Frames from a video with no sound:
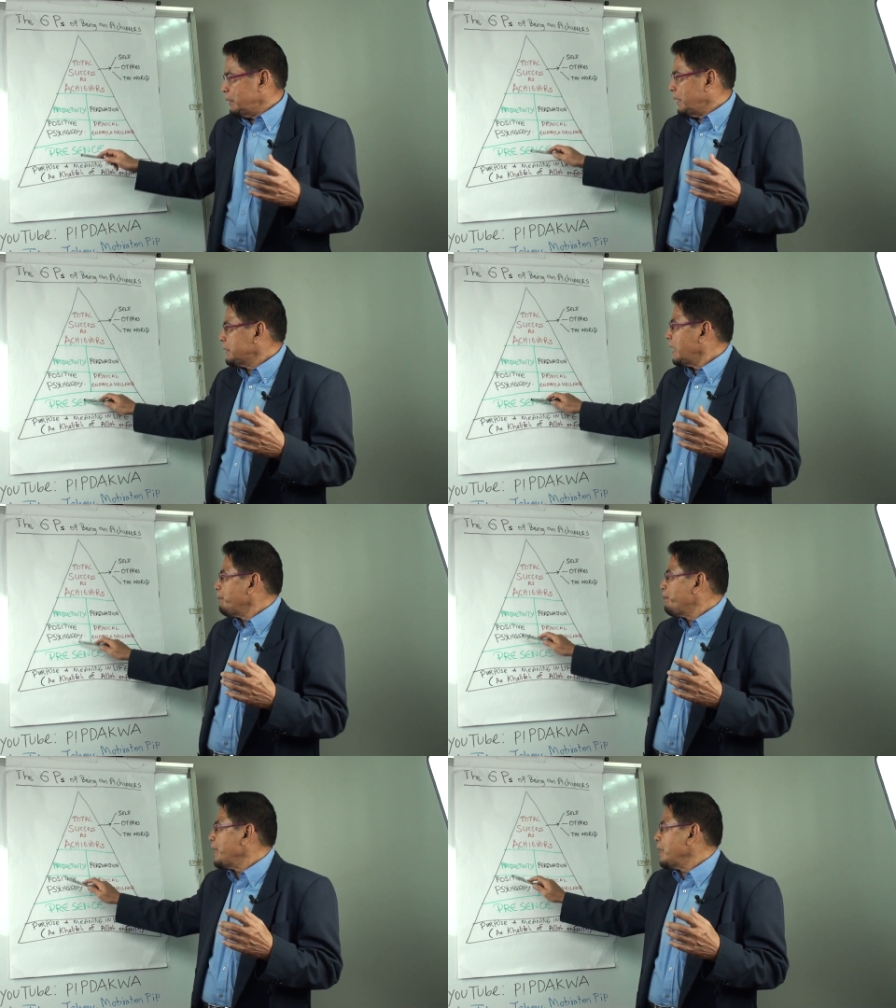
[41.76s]
The
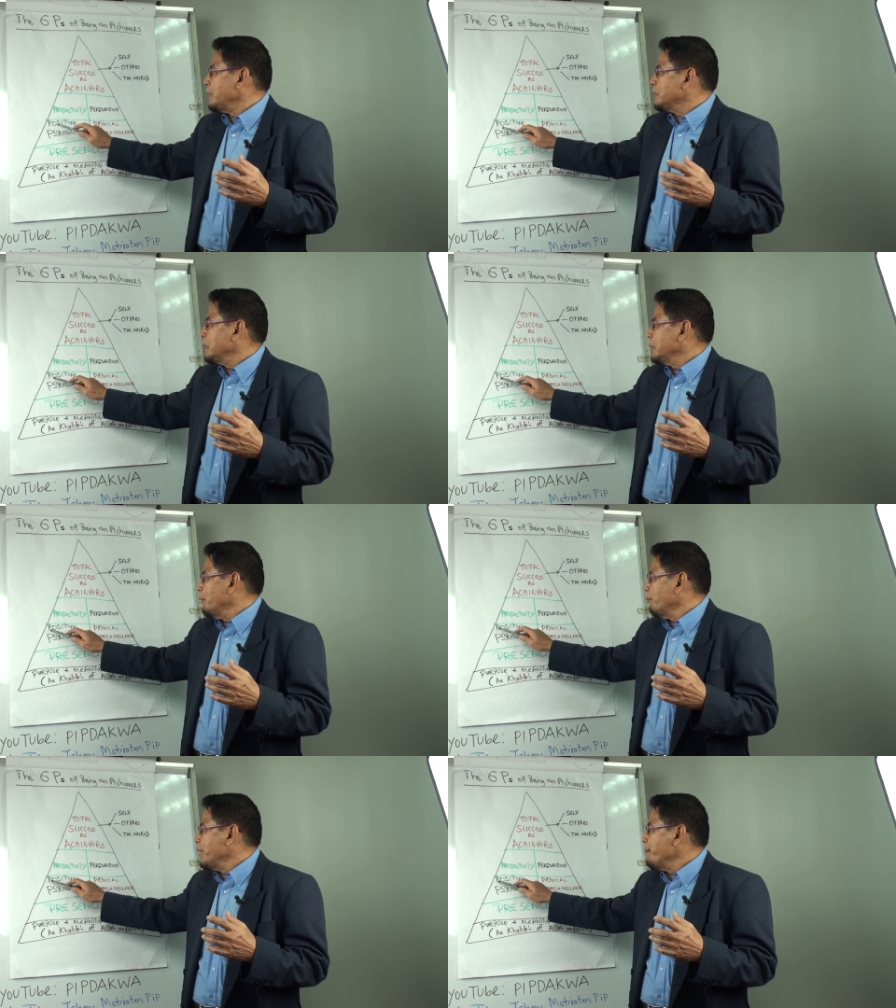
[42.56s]
third P is
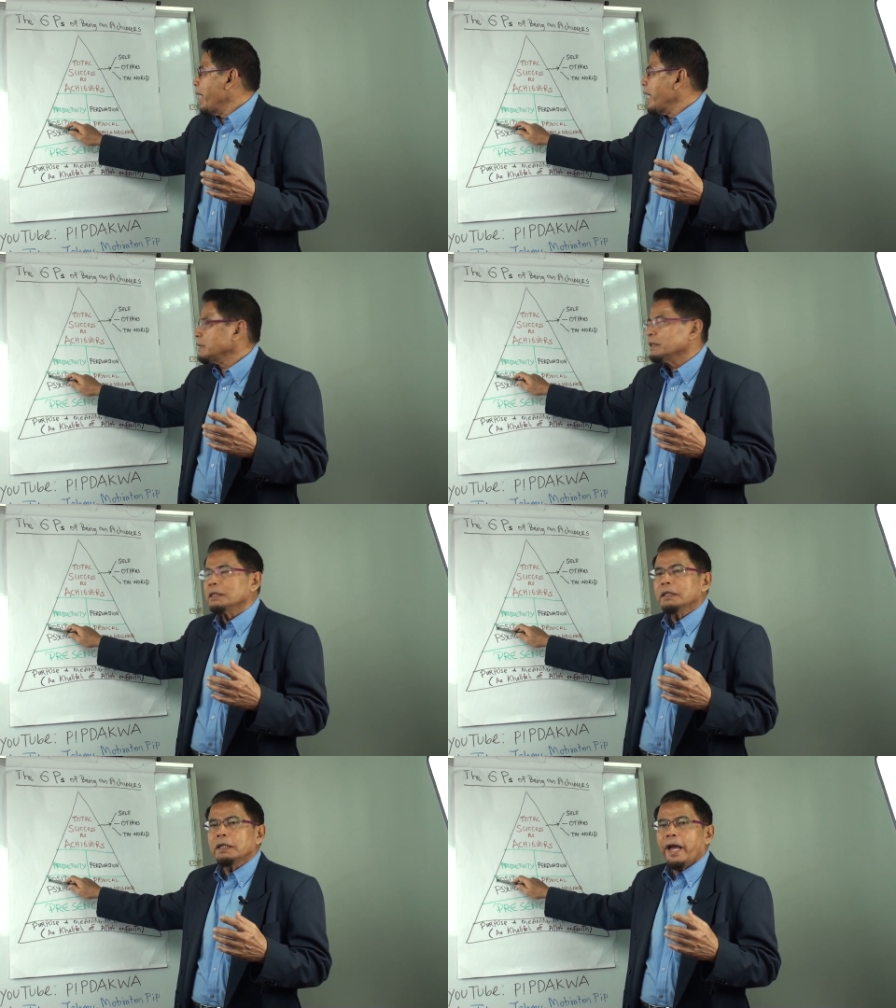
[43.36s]
we
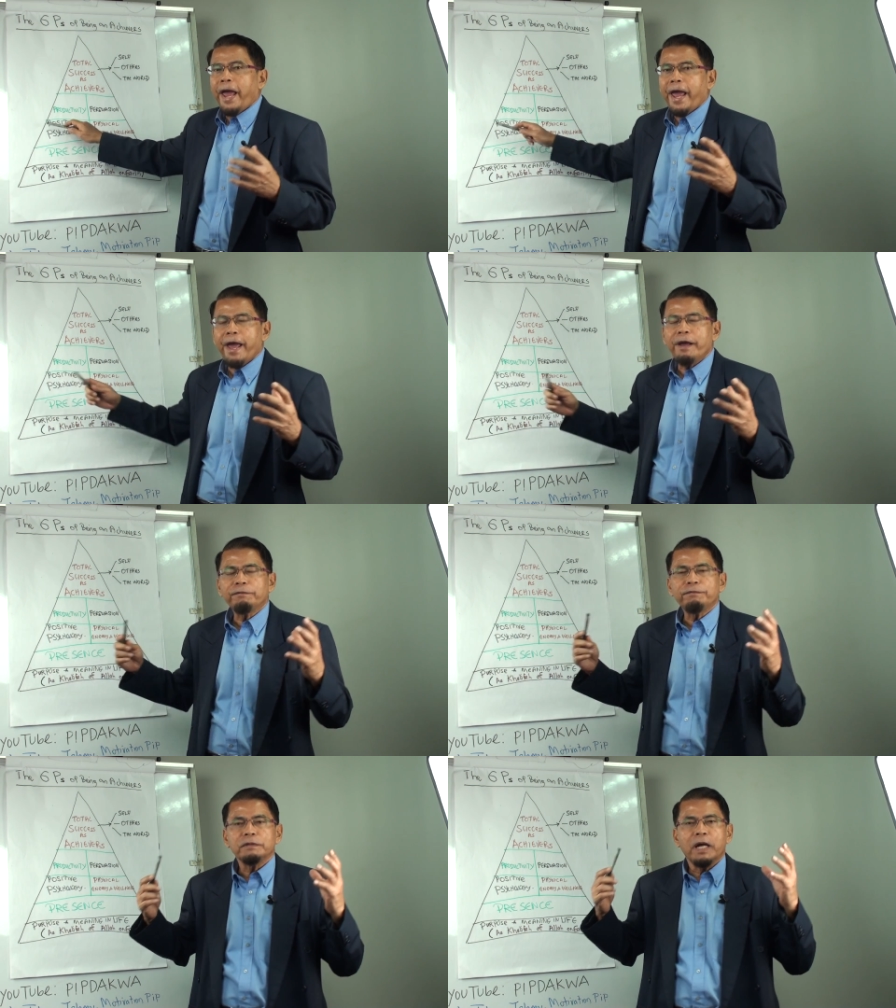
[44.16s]
must
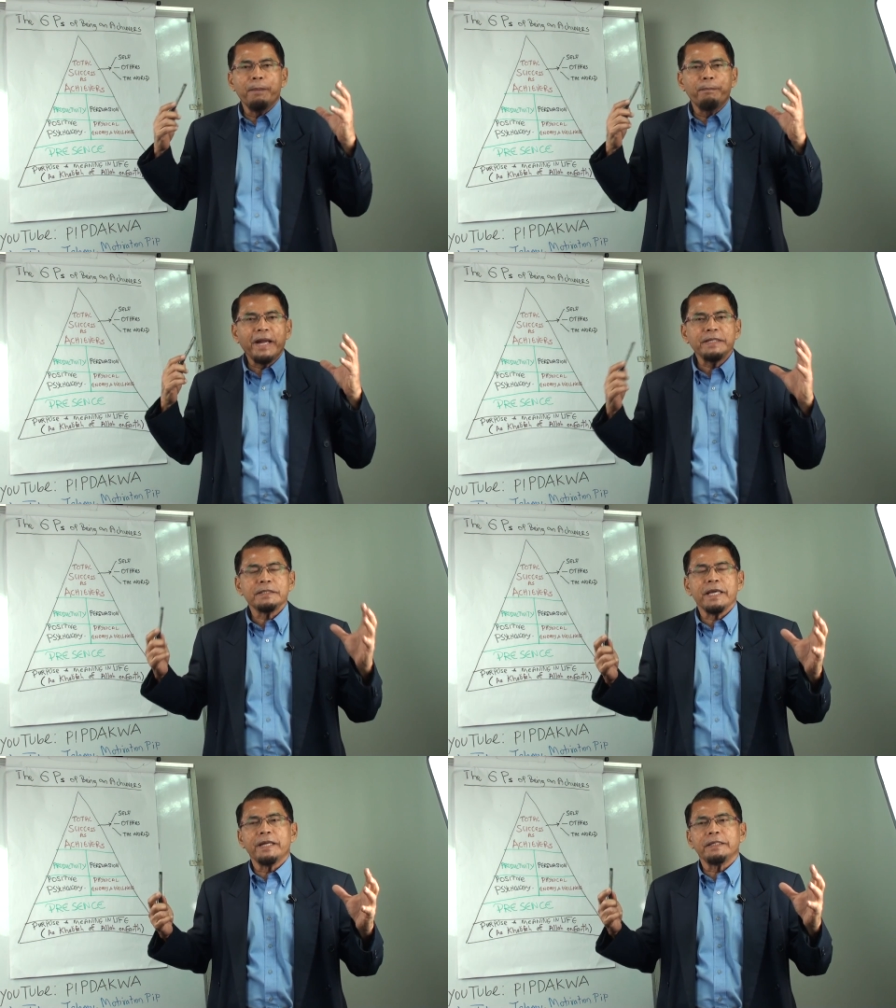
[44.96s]
have a
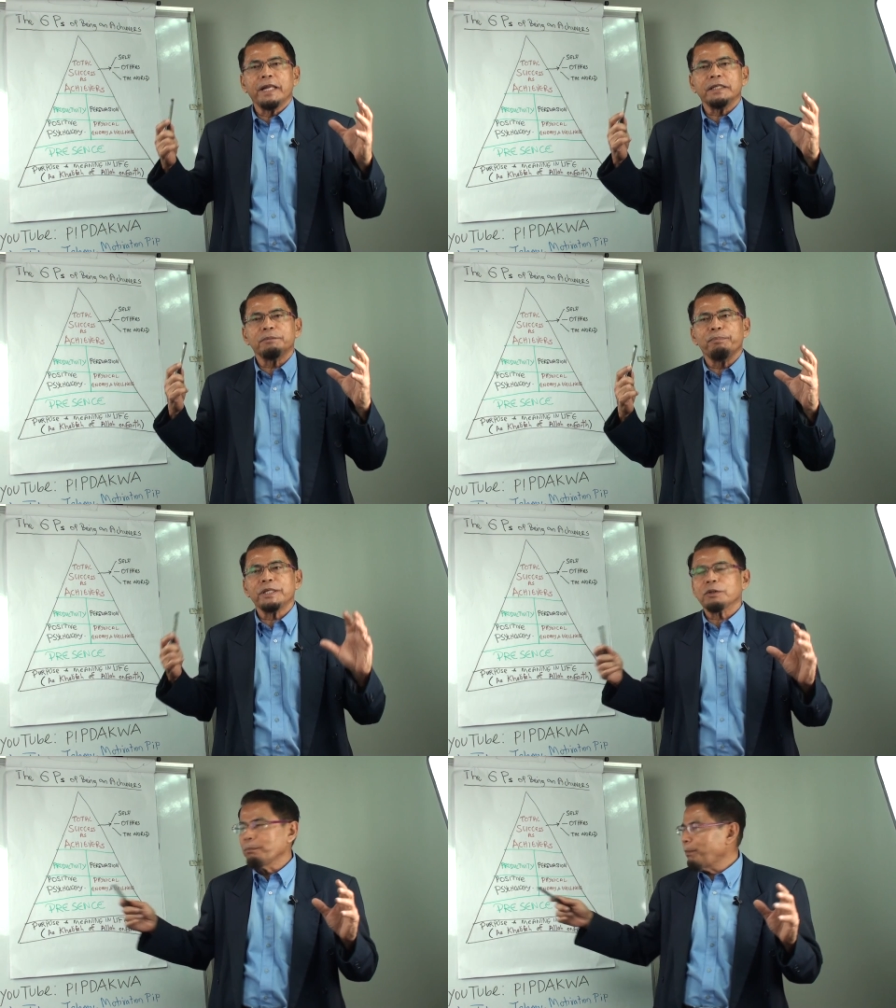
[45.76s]
mindset that is
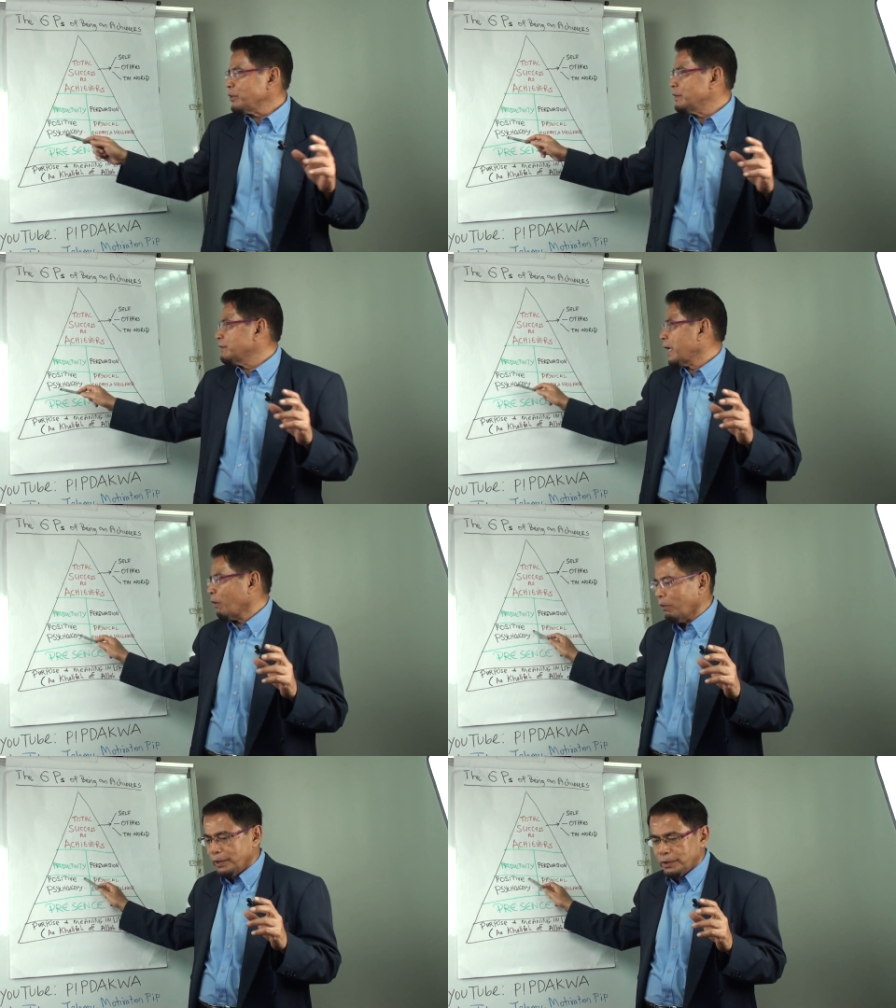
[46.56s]
based on positive
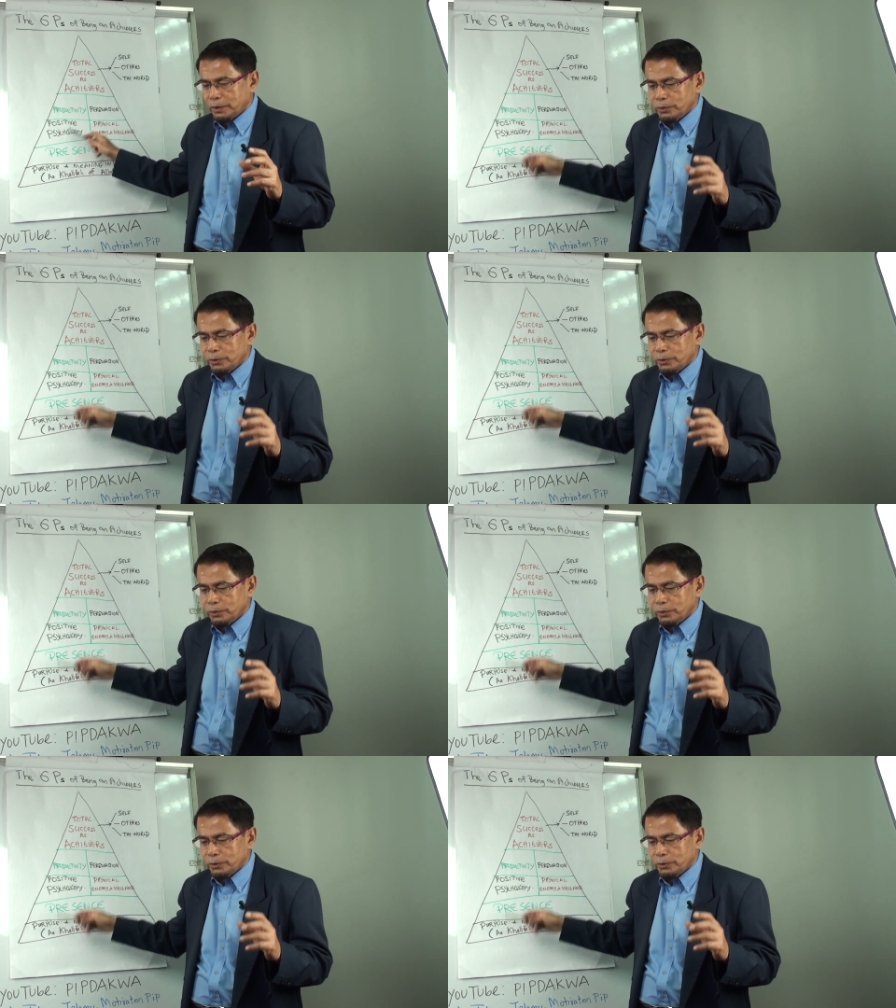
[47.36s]
psychology.